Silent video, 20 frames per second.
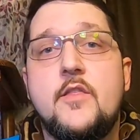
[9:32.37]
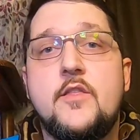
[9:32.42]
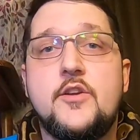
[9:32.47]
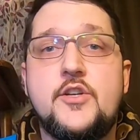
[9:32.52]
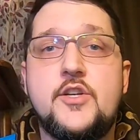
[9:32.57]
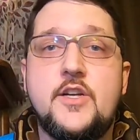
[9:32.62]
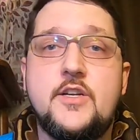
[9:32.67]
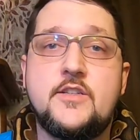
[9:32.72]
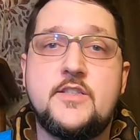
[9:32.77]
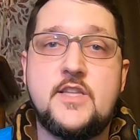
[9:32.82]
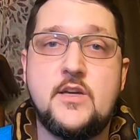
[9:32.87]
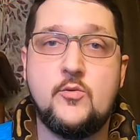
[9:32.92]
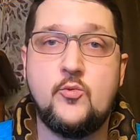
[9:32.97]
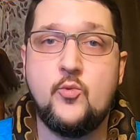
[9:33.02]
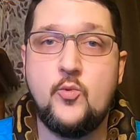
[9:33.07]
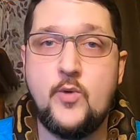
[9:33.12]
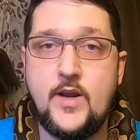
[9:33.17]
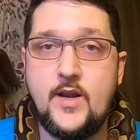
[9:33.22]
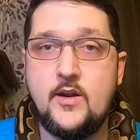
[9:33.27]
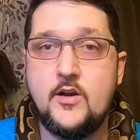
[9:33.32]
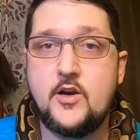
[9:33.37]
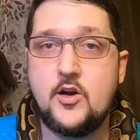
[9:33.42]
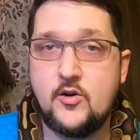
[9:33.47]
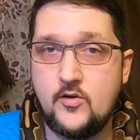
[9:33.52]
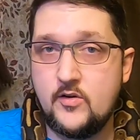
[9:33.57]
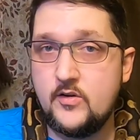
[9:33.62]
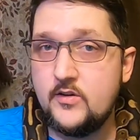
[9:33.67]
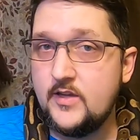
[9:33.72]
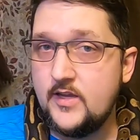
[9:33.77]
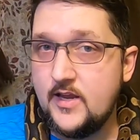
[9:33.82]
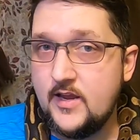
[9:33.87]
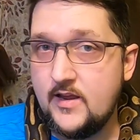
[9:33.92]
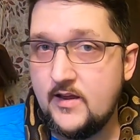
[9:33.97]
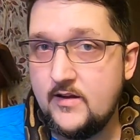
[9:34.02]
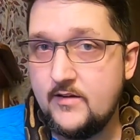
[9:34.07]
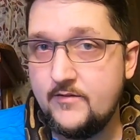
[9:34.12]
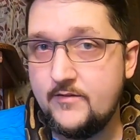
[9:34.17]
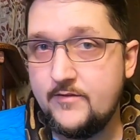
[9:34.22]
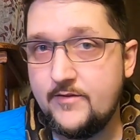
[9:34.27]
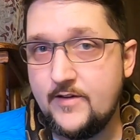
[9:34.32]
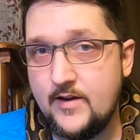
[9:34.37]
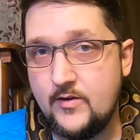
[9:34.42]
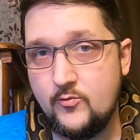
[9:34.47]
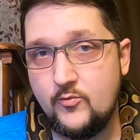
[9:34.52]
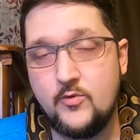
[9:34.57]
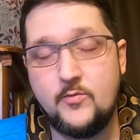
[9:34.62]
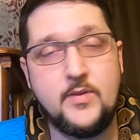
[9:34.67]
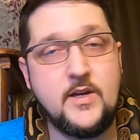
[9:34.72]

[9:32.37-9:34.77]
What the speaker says: the genes that we currently have and